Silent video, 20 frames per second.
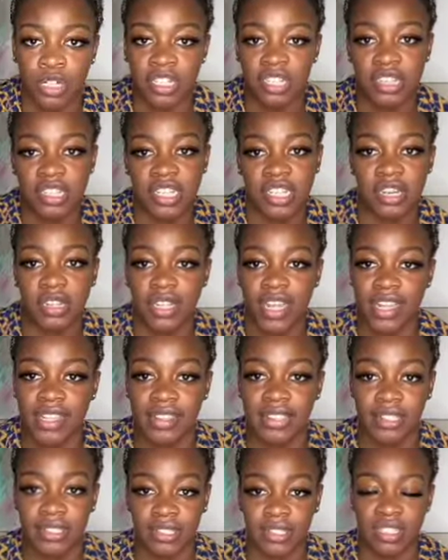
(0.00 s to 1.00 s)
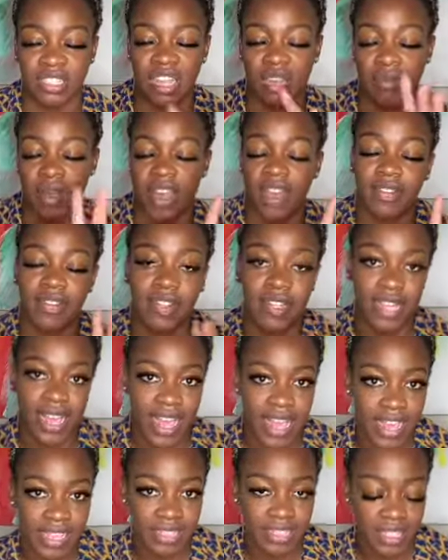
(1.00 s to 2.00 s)
detailed, like this is the time I have
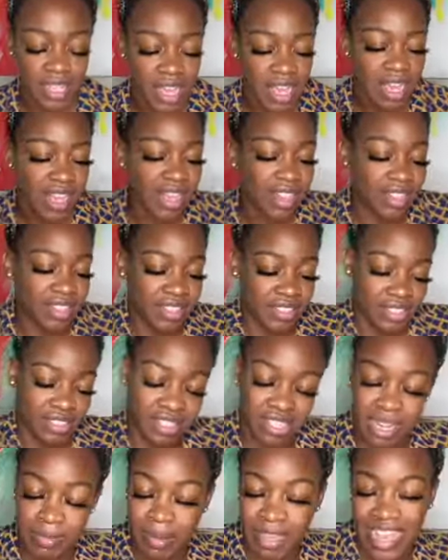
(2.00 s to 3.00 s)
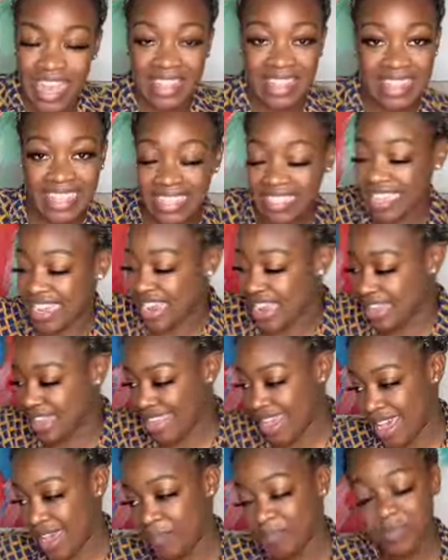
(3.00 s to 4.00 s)
class, this is the time I got this, I got
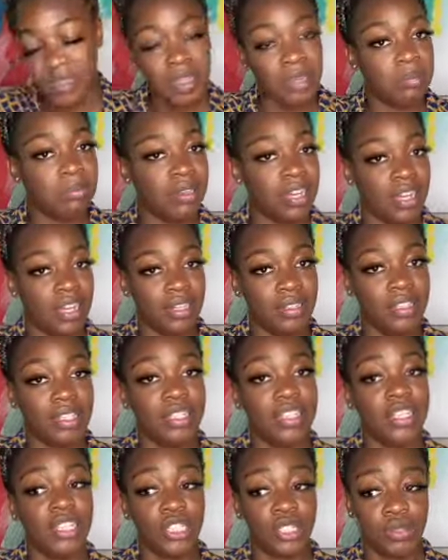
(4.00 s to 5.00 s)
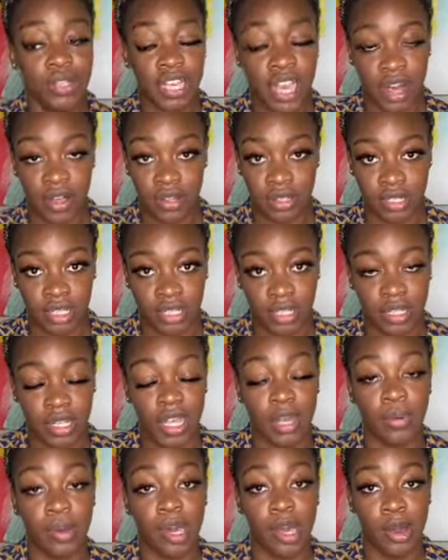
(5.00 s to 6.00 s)
that. But get you a calendar,
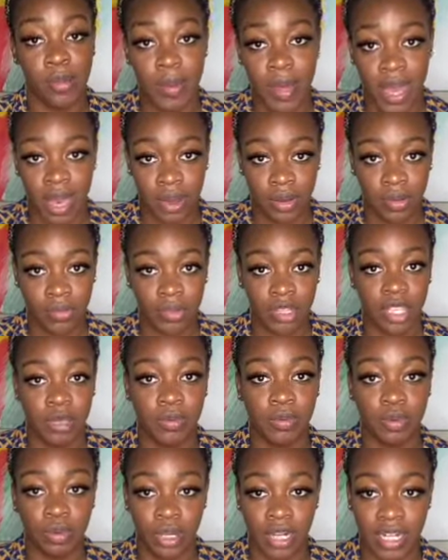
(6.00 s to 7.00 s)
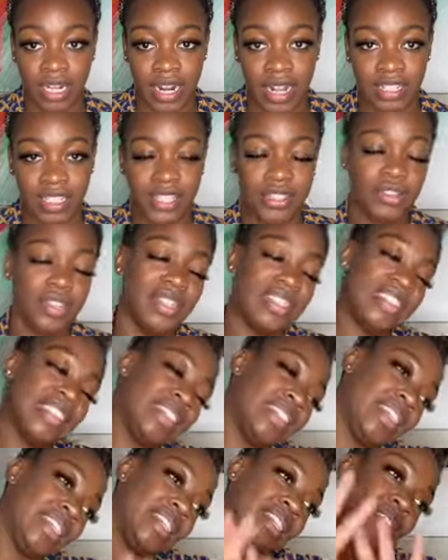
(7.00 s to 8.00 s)
it will help out, keep you organized, and you can
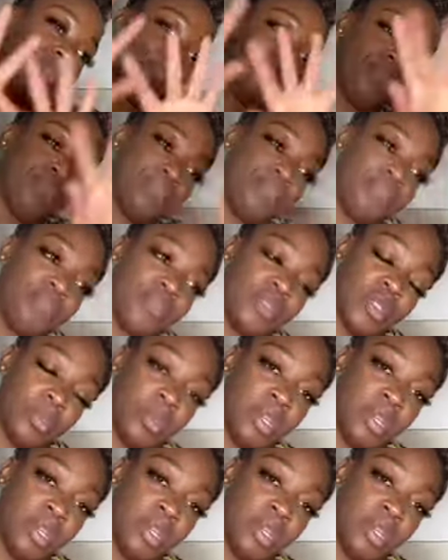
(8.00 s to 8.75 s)
see the